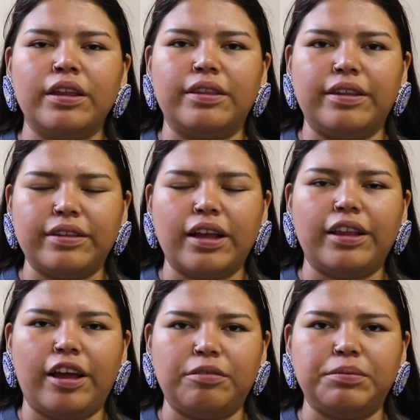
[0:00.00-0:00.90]
This
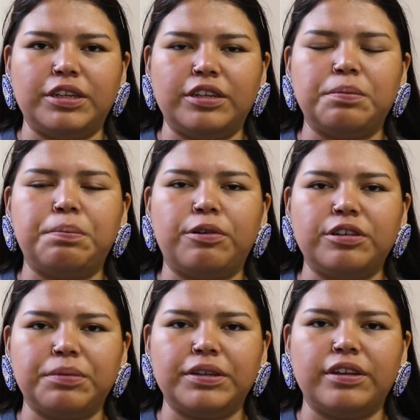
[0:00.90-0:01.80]
allowed me to
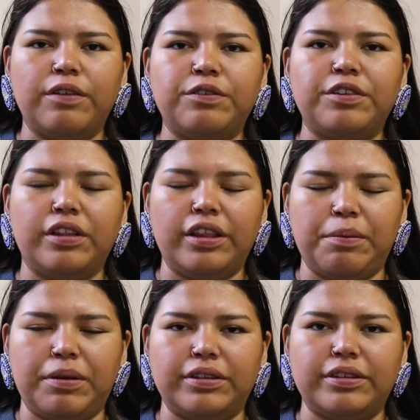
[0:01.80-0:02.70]
push myself to the
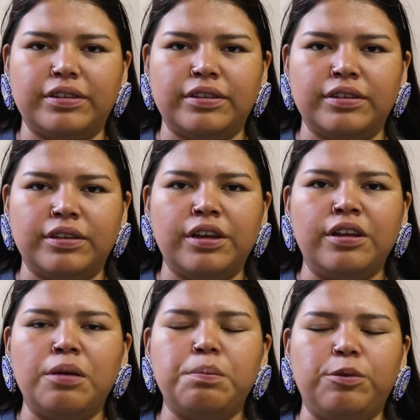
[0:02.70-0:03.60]
limits,
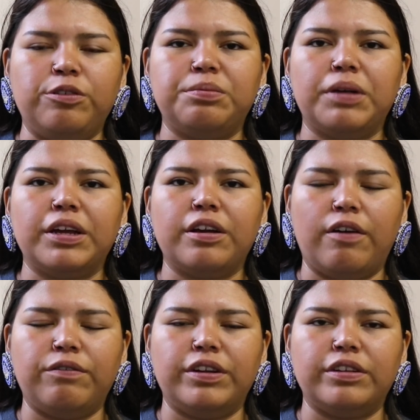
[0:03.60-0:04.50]
boost my
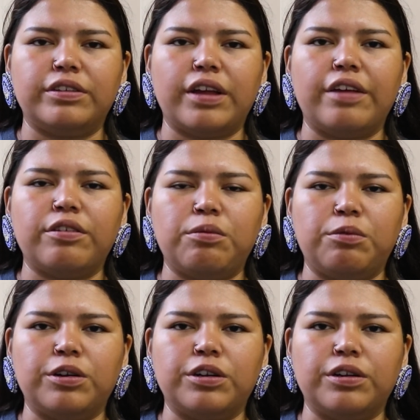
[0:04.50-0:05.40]
confidence as a
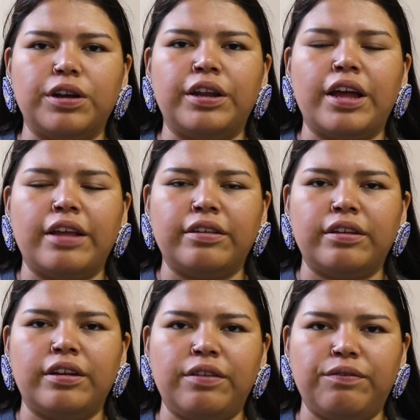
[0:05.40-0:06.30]
worker and as
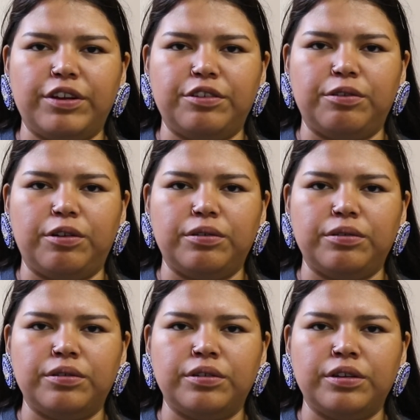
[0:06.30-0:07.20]
an
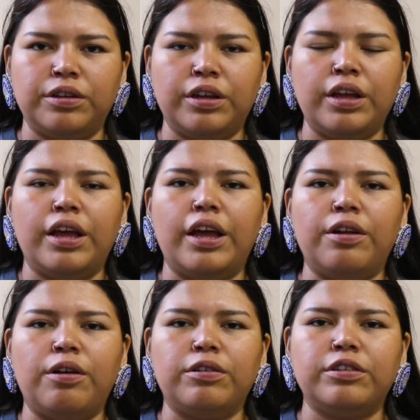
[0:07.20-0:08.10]
individual, and
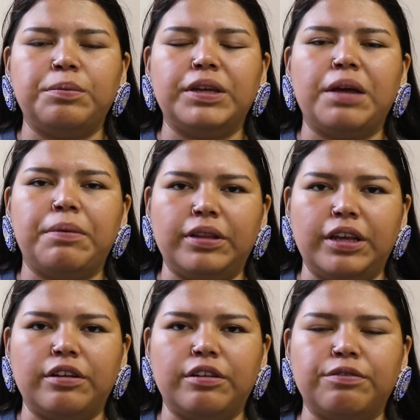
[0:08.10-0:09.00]
also became a
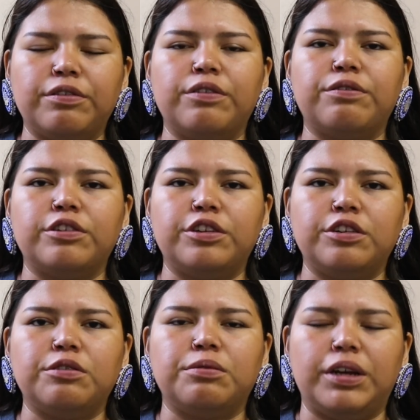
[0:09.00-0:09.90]
leader for the
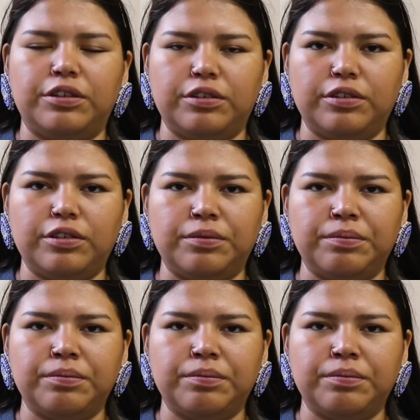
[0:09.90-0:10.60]
first-year rangers.